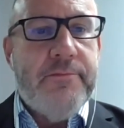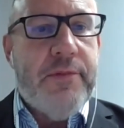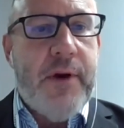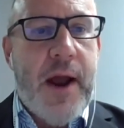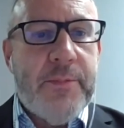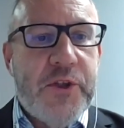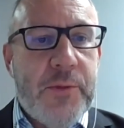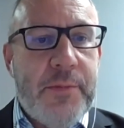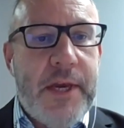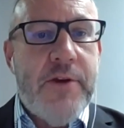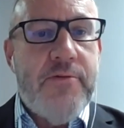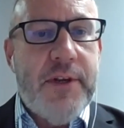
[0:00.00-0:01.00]
perhaps some
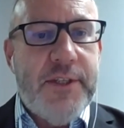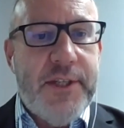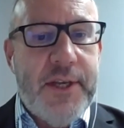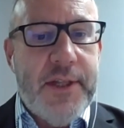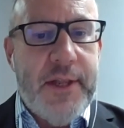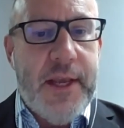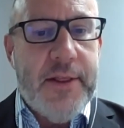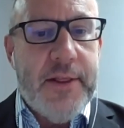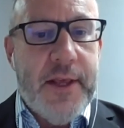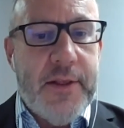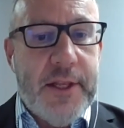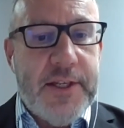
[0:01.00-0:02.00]
increase in
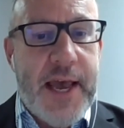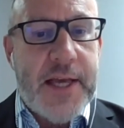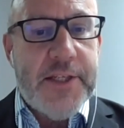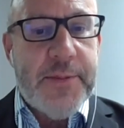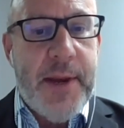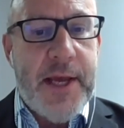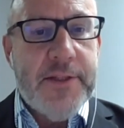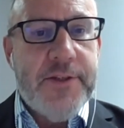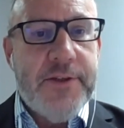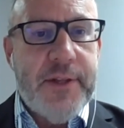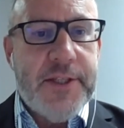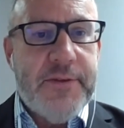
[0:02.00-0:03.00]
the tax band.
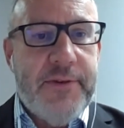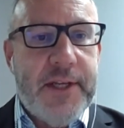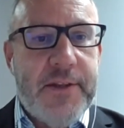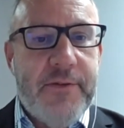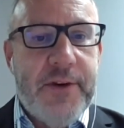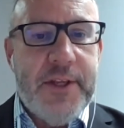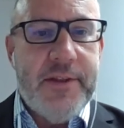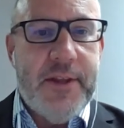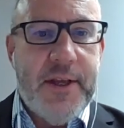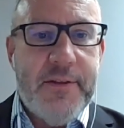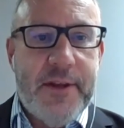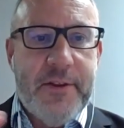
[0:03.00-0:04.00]
So that's effectively
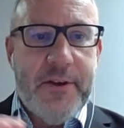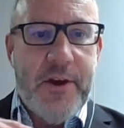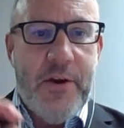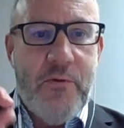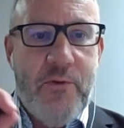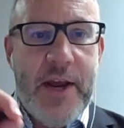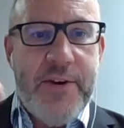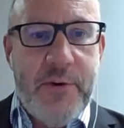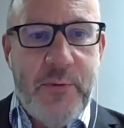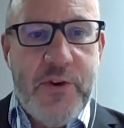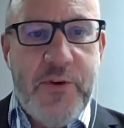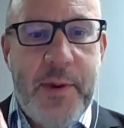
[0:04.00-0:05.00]
the kind of rate
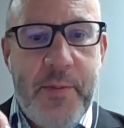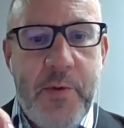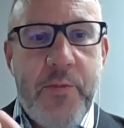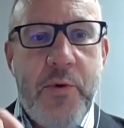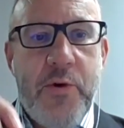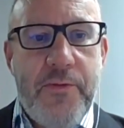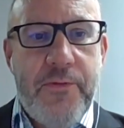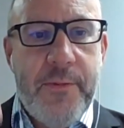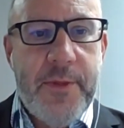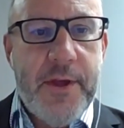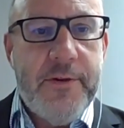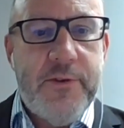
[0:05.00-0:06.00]
at which people move
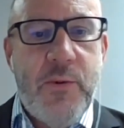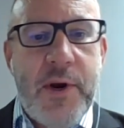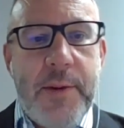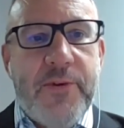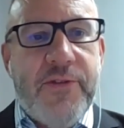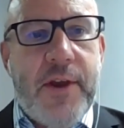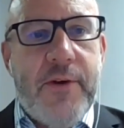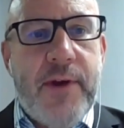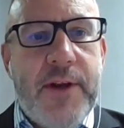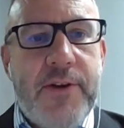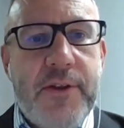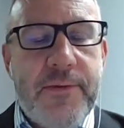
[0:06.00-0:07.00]
from the 20%
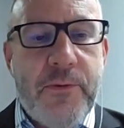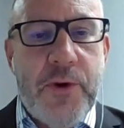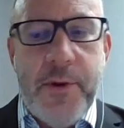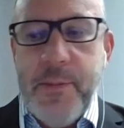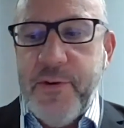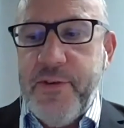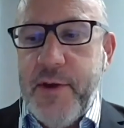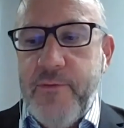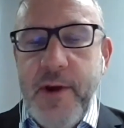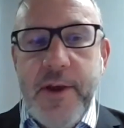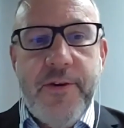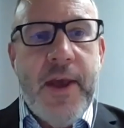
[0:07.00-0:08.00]
rate to the 40%
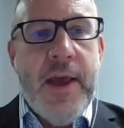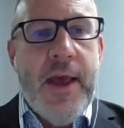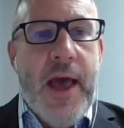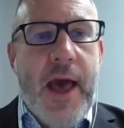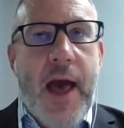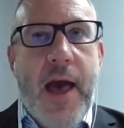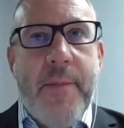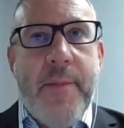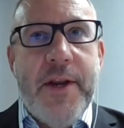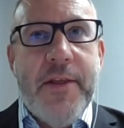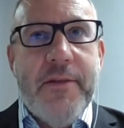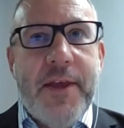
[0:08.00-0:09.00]
rate. I
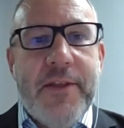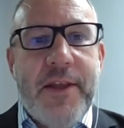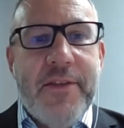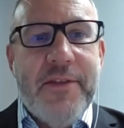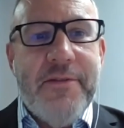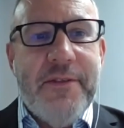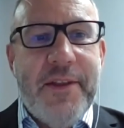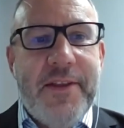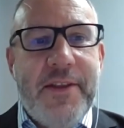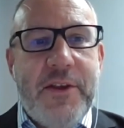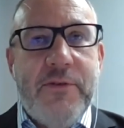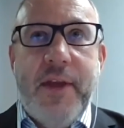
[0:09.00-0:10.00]
mean,
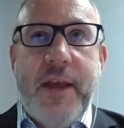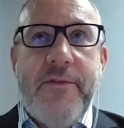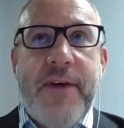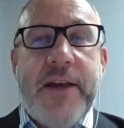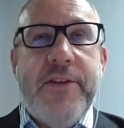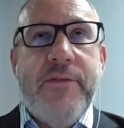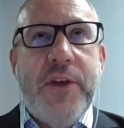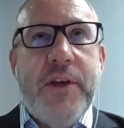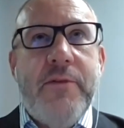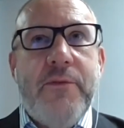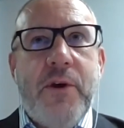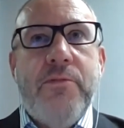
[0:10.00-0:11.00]
in effectively,